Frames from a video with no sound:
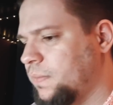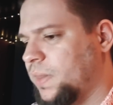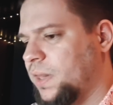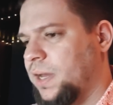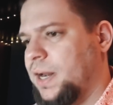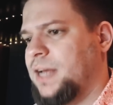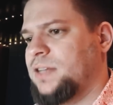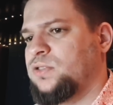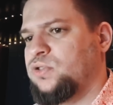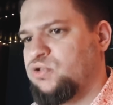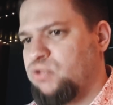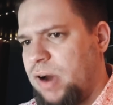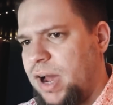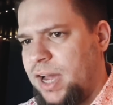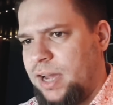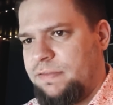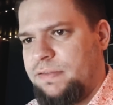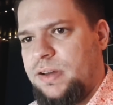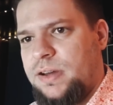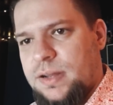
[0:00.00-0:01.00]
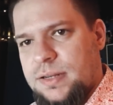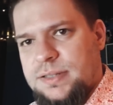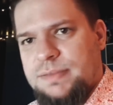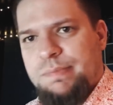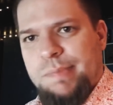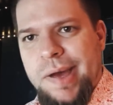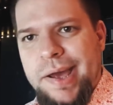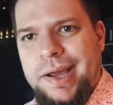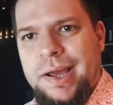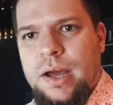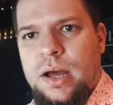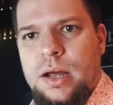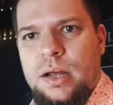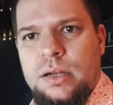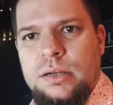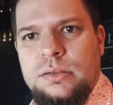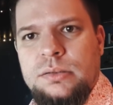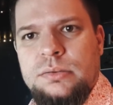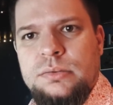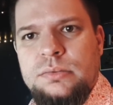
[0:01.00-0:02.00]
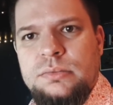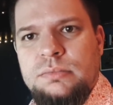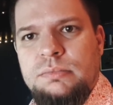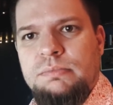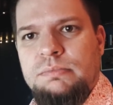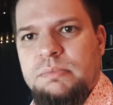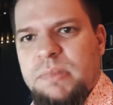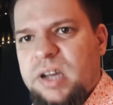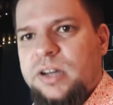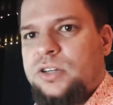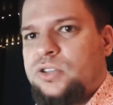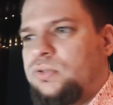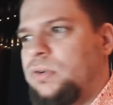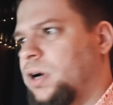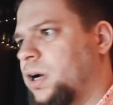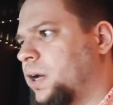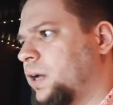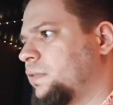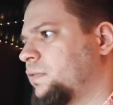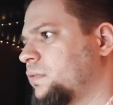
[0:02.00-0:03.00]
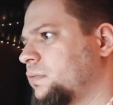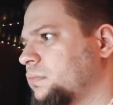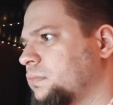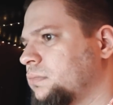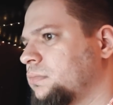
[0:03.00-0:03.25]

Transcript: It has a drive and it's Mega! Mega Drive!